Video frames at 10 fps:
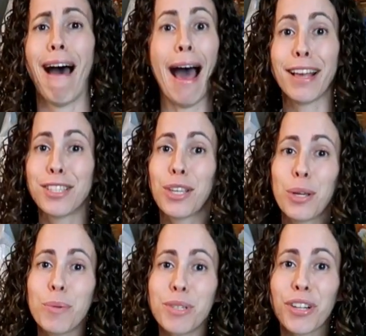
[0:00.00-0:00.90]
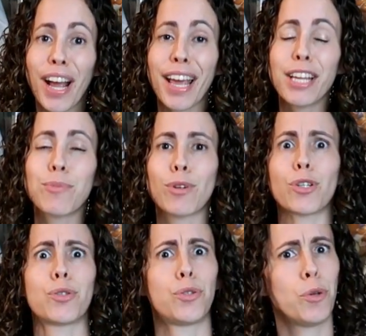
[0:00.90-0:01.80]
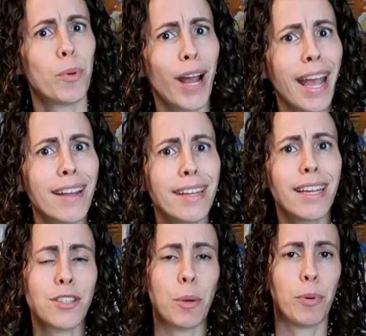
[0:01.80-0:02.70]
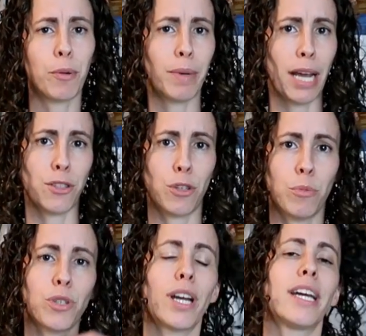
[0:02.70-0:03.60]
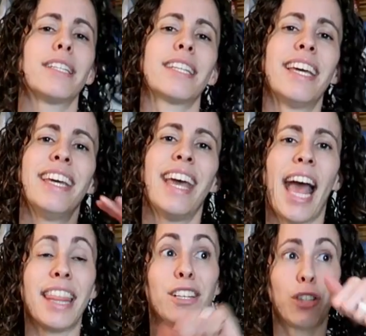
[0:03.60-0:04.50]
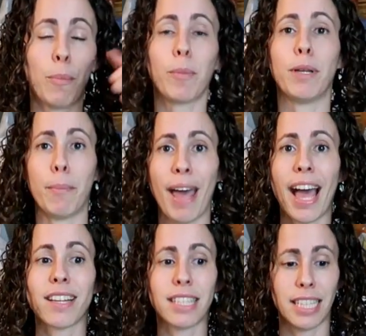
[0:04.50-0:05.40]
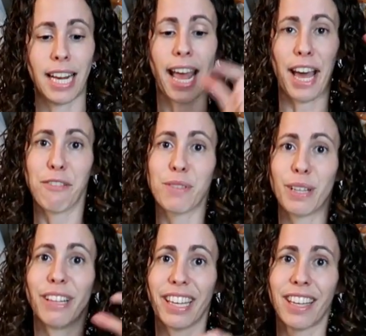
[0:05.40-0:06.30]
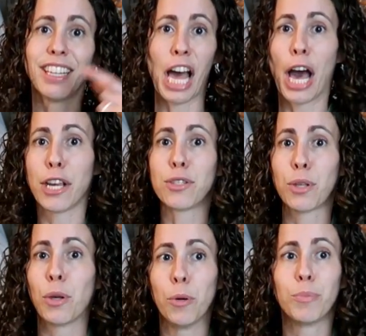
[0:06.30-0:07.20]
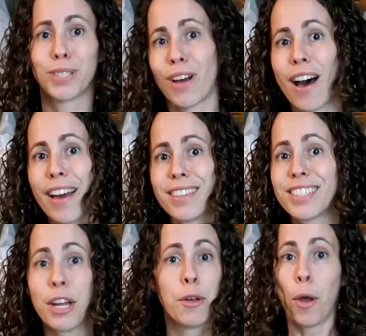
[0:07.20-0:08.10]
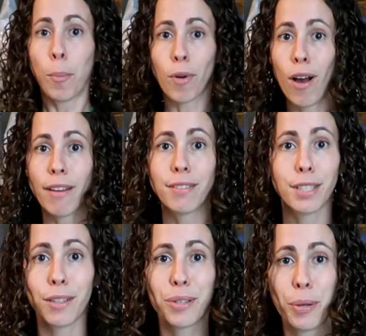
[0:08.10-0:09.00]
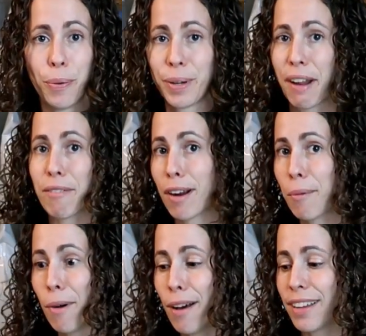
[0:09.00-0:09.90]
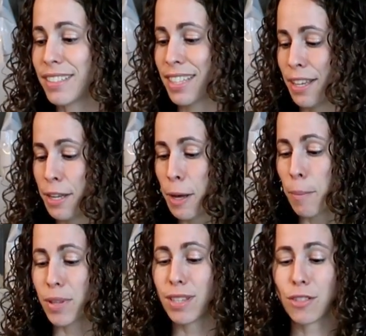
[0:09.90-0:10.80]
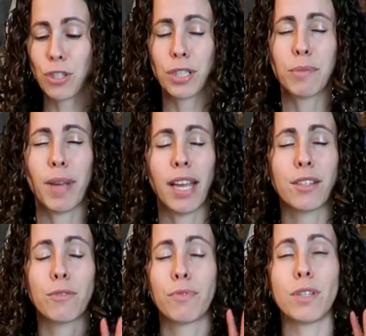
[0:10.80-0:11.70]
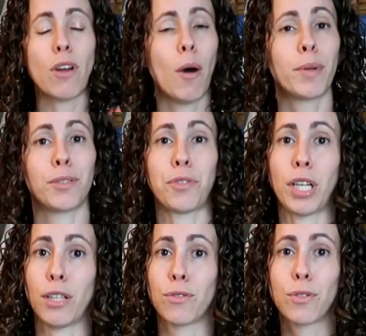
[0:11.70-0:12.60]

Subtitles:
ice cube trays, which are super handy because I'll put them in ice cube trays and then dump them into bags, and then I have the like ice cube size broth to use whenever I want. But this just makes phenomenal chicken